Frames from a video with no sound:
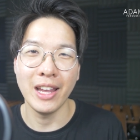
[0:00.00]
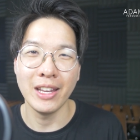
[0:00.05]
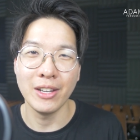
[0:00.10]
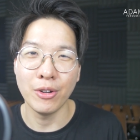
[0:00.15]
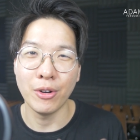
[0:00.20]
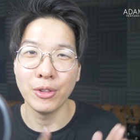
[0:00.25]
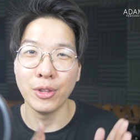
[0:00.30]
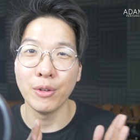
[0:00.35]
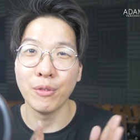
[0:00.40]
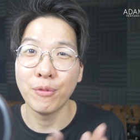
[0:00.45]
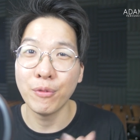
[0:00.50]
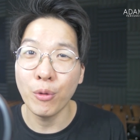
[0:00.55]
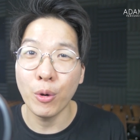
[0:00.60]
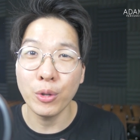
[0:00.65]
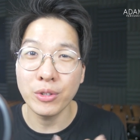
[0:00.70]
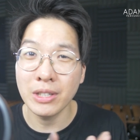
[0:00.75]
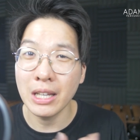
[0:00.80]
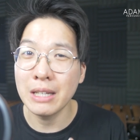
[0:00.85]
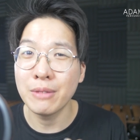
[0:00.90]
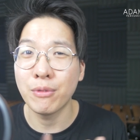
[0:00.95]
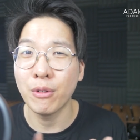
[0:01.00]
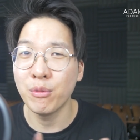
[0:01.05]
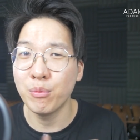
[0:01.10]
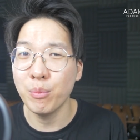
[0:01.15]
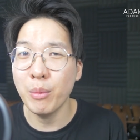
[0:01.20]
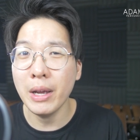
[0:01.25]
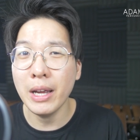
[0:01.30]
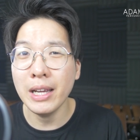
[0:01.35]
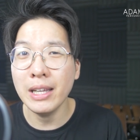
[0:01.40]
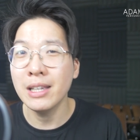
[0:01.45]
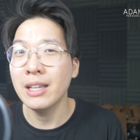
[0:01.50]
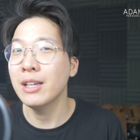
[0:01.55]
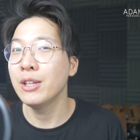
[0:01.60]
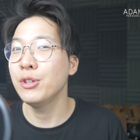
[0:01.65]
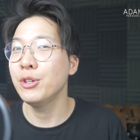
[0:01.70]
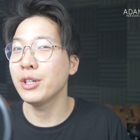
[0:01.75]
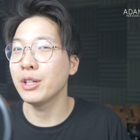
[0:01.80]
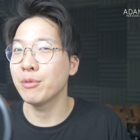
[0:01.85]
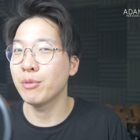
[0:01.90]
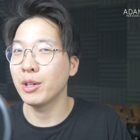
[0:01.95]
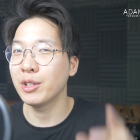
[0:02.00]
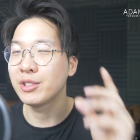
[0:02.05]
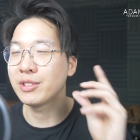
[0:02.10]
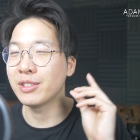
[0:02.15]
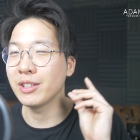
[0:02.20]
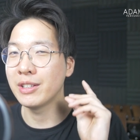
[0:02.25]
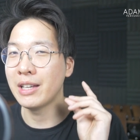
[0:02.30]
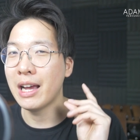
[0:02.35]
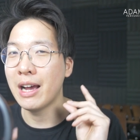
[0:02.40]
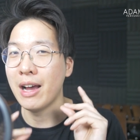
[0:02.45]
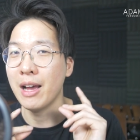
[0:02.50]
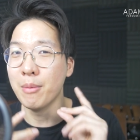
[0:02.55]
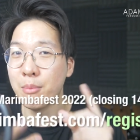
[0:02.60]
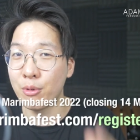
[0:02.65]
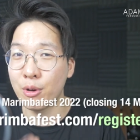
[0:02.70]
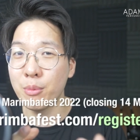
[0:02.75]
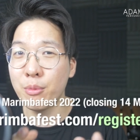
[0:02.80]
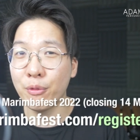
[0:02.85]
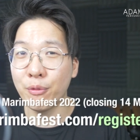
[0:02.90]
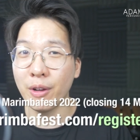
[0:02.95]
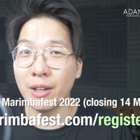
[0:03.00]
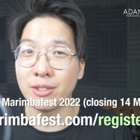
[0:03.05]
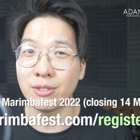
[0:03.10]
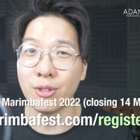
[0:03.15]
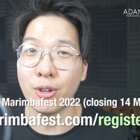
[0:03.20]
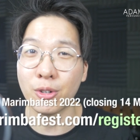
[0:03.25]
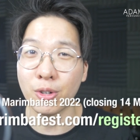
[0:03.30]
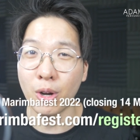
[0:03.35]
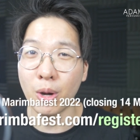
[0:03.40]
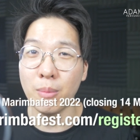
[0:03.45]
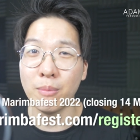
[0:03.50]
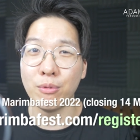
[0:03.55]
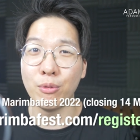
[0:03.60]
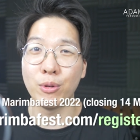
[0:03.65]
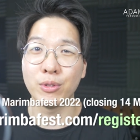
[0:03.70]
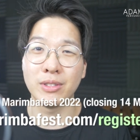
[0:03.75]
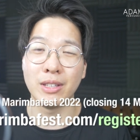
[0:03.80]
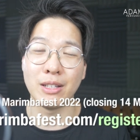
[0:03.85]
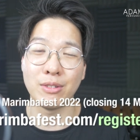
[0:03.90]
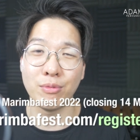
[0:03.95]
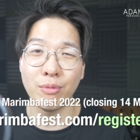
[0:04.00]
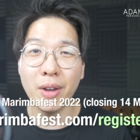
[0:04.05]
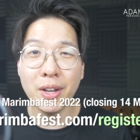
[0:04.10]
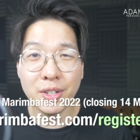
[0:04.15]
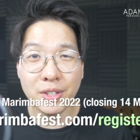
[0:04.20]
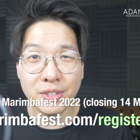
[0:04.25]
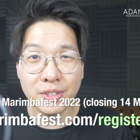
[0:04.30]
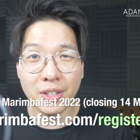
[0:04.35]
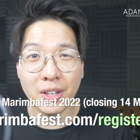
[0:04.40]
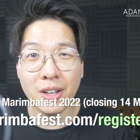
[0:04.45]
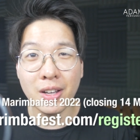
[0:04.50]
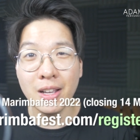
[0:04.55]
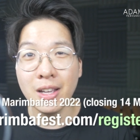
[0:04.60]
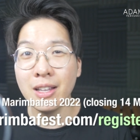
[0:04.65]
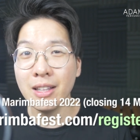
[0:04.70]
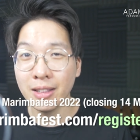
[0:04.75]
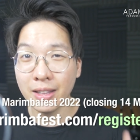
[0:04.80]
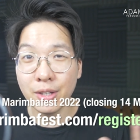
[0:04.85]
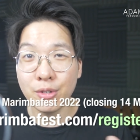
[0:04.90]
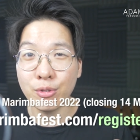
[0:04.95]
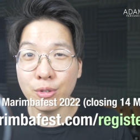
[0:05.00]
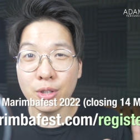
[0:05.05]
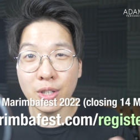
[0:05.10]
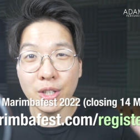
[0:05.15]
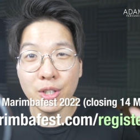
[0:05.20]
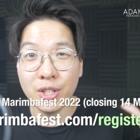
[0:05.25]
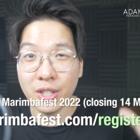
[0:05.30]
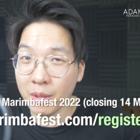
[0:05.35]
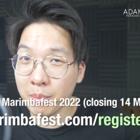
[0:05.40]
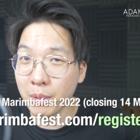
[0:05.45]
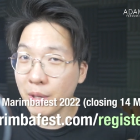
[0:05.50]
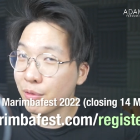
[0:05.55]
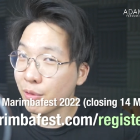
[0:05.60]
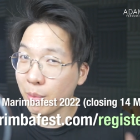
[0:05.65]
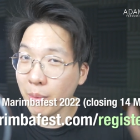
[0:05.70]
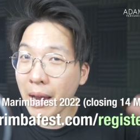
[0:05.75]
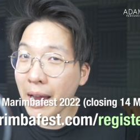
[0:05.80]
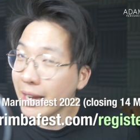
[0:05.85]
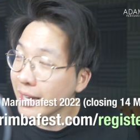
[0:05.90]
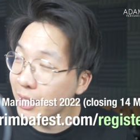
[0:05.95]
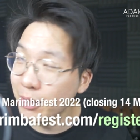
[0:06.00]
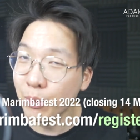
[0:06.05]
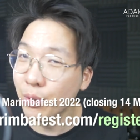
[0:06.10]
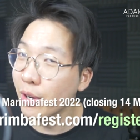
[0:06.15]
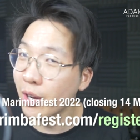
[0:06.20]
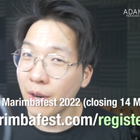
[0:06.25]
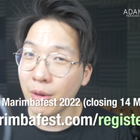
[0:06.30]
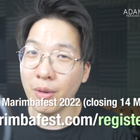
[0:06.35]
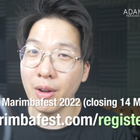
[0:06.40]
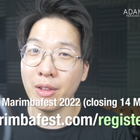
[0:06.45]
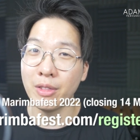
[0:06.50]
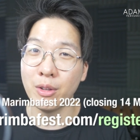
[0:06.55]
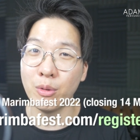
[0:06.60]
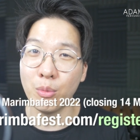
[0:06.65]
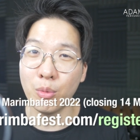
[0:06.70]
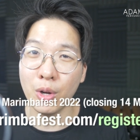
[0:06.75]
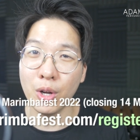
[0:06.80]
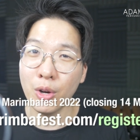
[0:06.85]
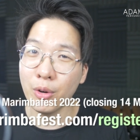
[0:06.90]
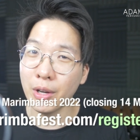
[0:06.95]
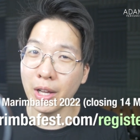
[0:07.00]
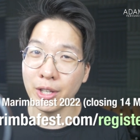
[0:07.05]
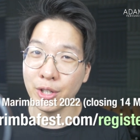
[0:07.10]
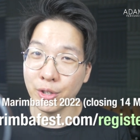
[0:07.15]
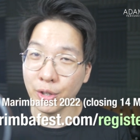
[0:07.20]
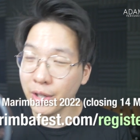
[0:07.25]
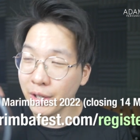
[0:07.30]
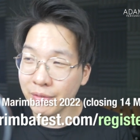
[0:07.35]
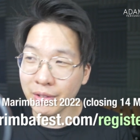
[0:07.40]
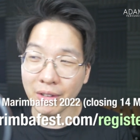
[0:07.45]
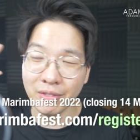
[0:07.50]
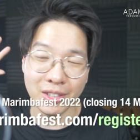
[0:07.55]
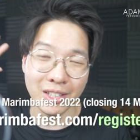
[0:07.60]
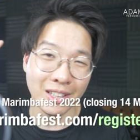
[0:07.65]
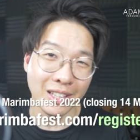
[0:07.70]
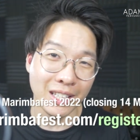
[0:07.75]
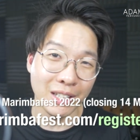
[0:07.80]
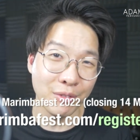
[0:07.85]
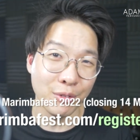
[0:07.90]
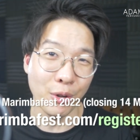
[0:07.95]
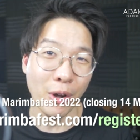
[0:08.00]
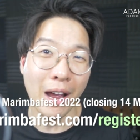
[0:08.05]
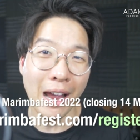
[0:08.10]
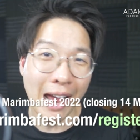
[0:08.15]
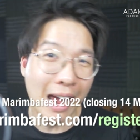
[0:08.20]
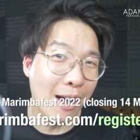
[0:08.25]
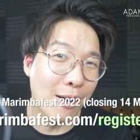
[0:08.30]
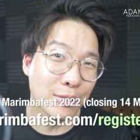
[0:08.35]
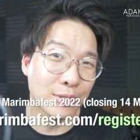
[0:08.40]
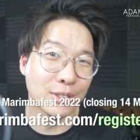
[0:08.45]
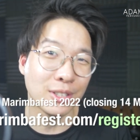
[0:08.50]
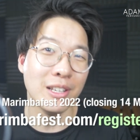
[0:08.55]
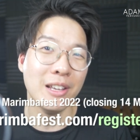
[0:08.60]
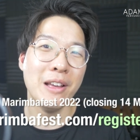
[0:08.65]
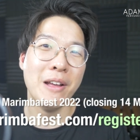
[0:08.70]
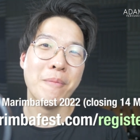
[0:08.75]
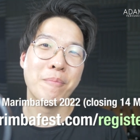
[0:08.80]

end on the fourteenth of May. You can register now at marimbafest.com forward slash register. Literally, you can be from anywhere around the world and you don't even have to leave your house,